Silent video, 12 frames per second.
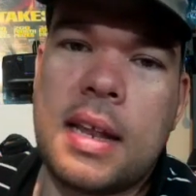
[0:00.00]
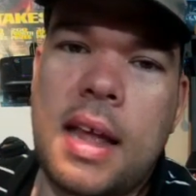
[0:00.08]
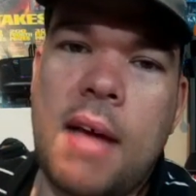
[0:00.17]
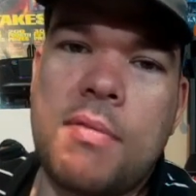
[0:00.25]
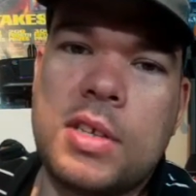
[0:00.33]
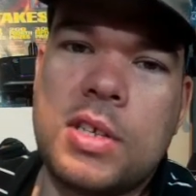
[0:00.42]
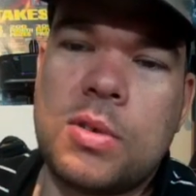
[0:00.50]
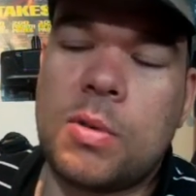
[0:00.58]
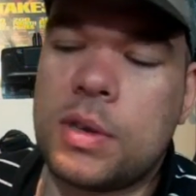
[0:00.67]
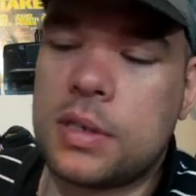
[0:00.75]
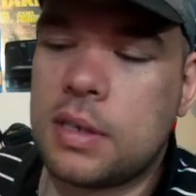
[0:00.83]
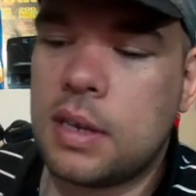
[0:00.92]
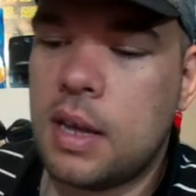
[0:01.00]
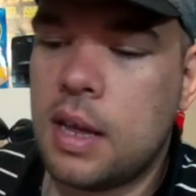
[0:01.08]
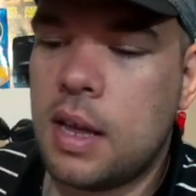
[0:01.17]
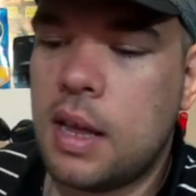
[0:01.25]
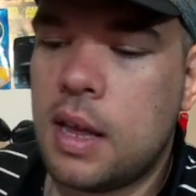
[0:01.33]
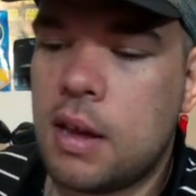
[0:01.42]
have the stores
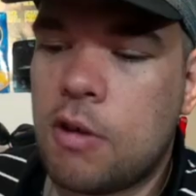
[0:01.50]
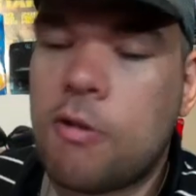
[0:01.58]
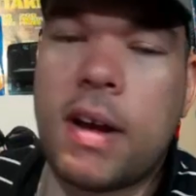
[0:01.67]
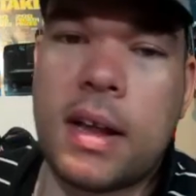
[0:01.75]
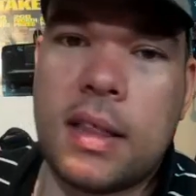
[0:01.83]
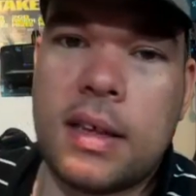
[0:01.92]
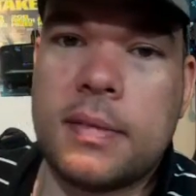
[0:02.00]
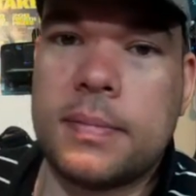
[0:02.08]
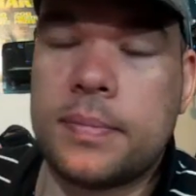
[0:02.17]
correctly.